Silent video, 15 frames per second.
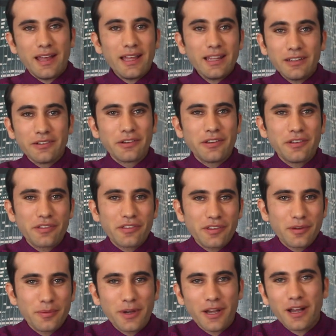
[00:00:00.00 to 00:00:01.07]
Hello
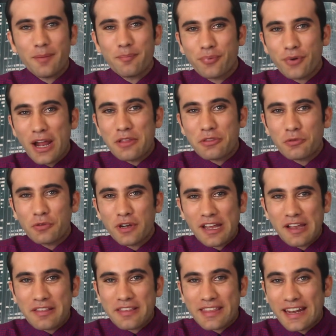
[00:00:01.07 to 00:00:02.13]
YouTube, I'm proud to
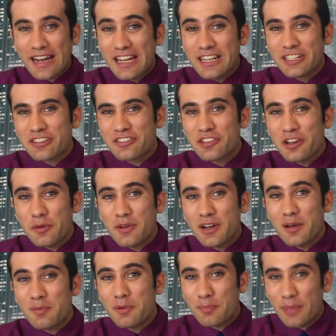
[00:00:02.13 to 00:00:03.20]
announce that I just
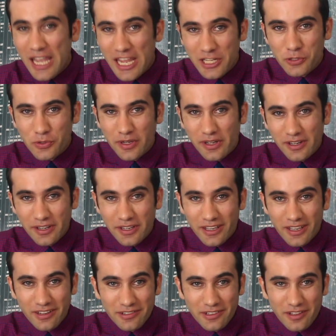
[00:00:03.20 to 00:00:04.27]
opened up a Patreon
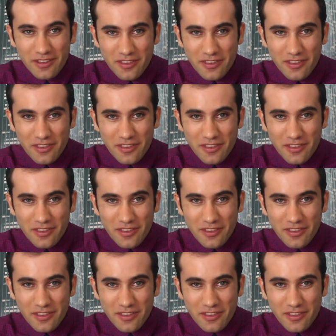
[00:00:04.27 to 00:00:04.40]
account.